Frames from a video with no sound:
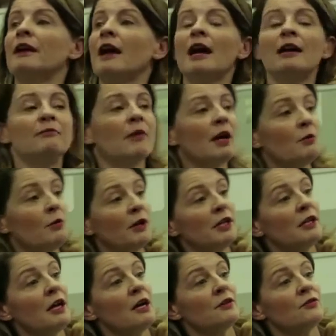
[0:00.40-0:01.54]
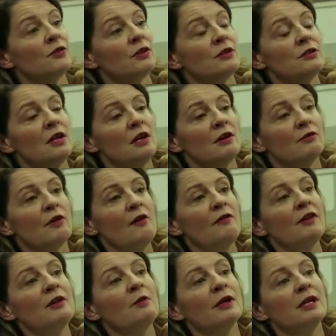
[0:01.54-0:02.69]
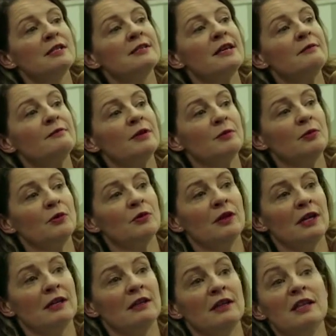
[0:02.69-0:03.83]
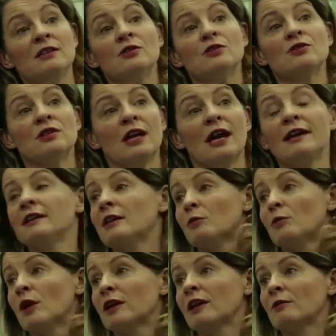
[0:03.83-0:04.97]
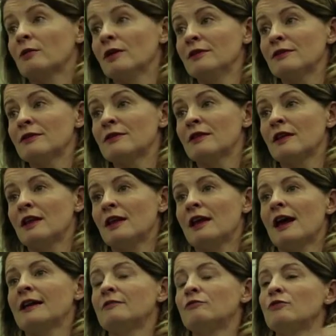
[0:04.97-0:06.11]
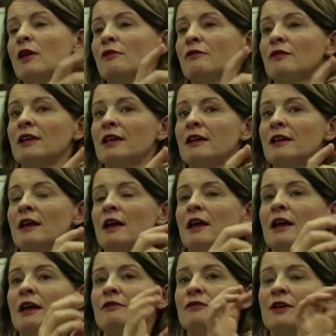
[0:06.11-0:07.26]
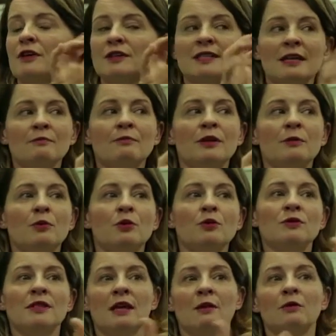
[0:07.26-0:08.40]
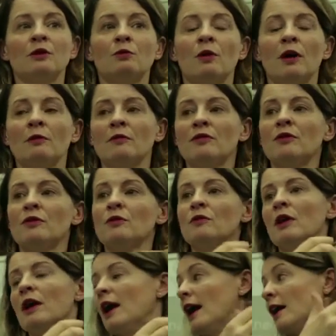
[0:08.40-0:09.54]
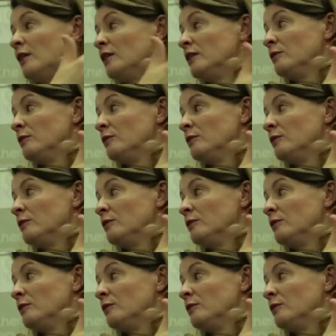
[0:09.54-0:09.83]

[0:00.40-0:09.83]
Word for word: and my 1 in 100. Roughly 1 in 10 people in the industry I end up working with, and roughly if there are 10 people who say I want to work with you, I